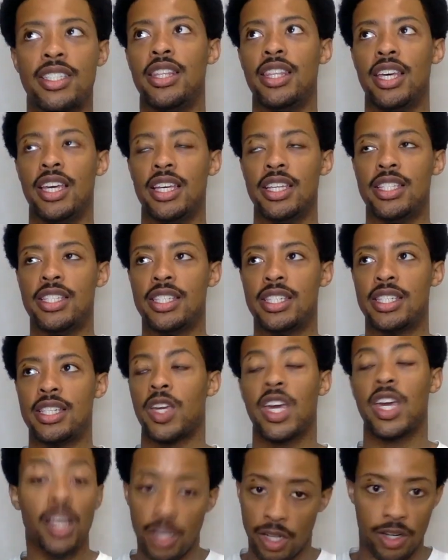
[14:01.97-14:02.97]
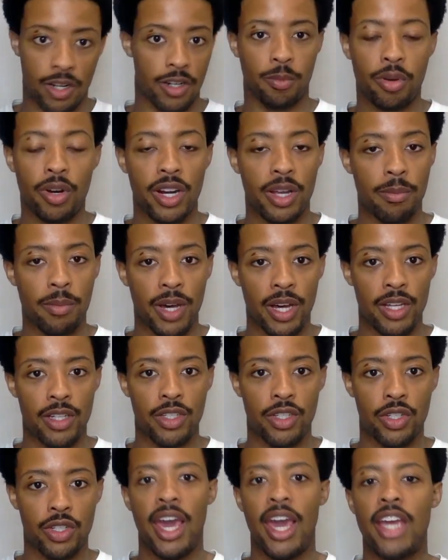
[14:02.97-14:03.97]
this killer, pretty
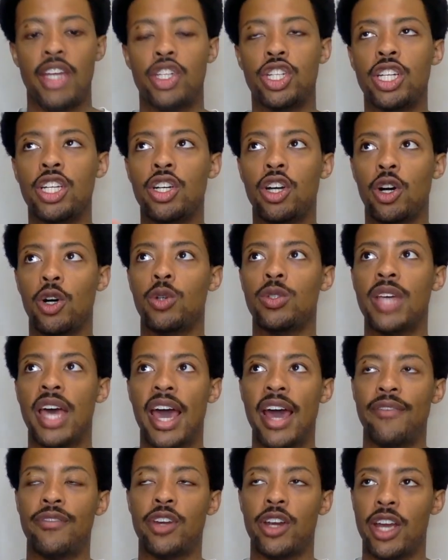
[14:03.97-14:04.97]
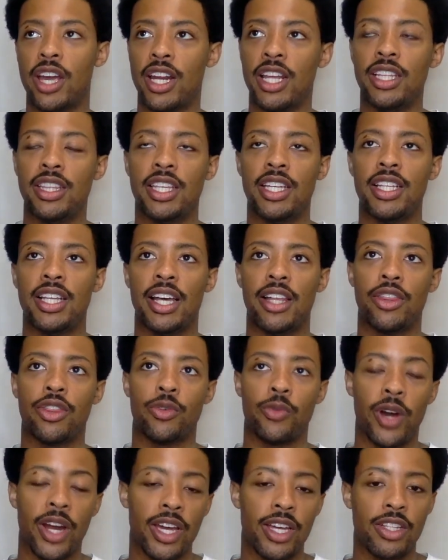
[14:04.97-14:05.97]
much. And she goes after anything that
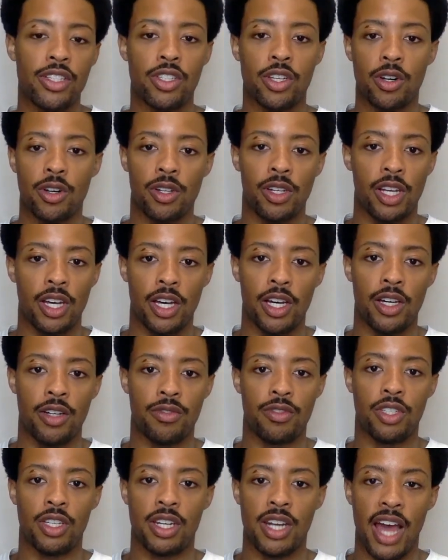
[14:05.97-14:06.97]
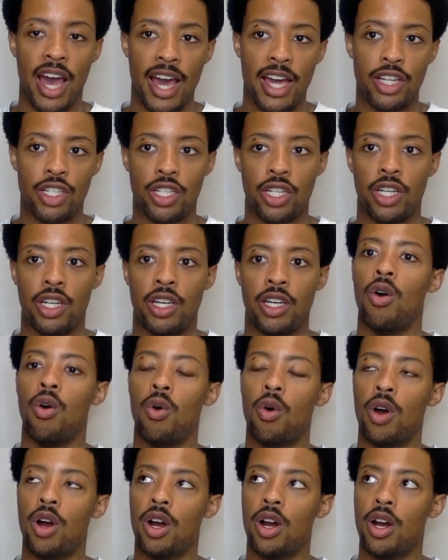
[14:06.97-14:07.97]
threatens her love to Nyjah
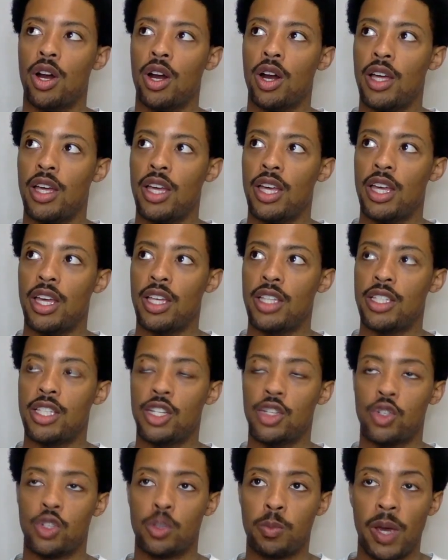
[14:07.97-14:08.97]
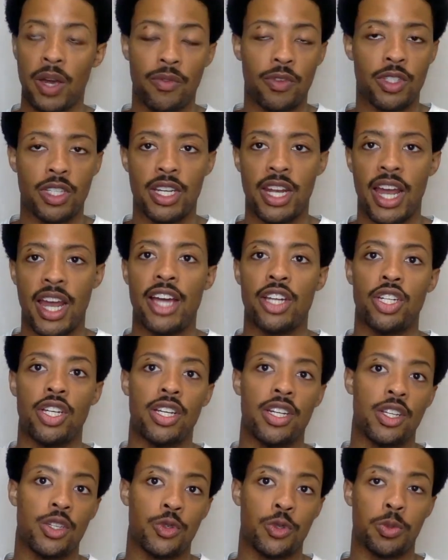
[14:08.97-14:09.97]
or is disrespectful to
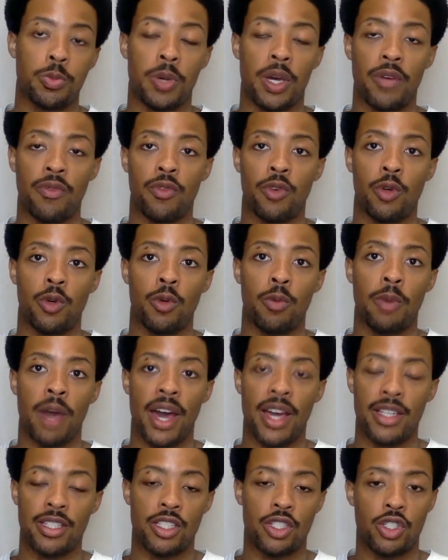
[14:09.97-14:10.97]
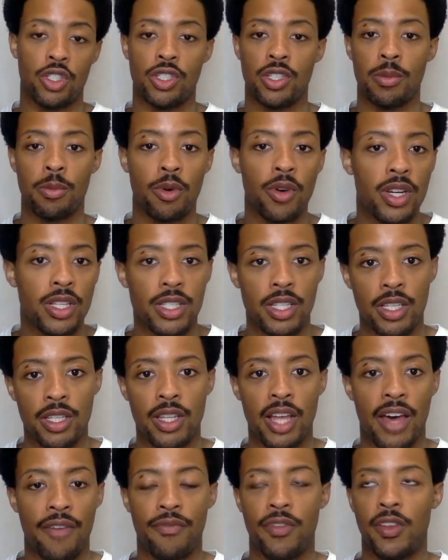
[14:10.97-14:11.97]
Nyjah and disrespectful by extension to
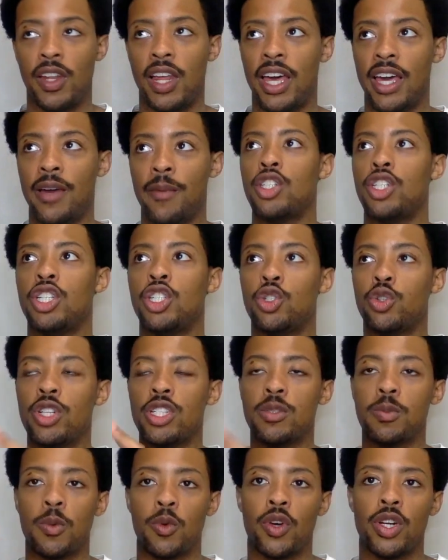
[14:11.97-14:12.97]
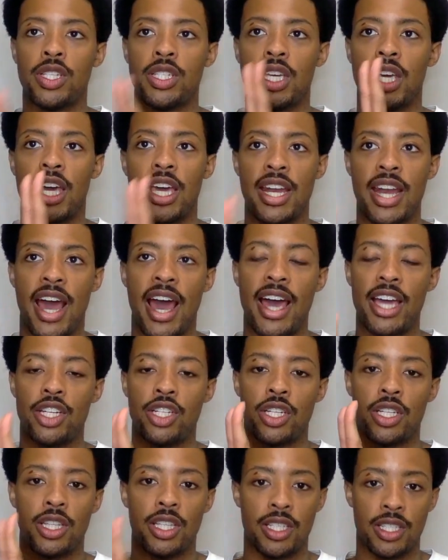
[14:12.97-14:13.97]
Marissa. I feel like she treats Marissa and
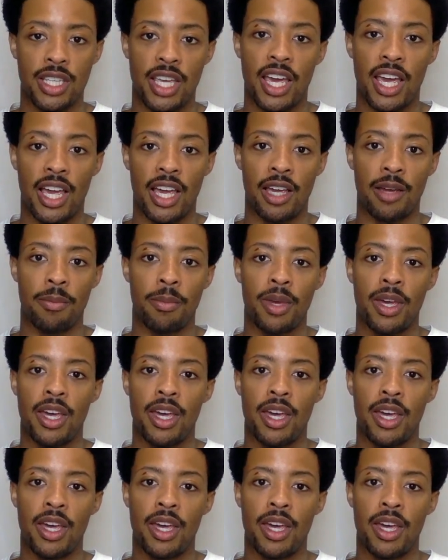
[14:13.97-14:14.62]
Nyjah the same,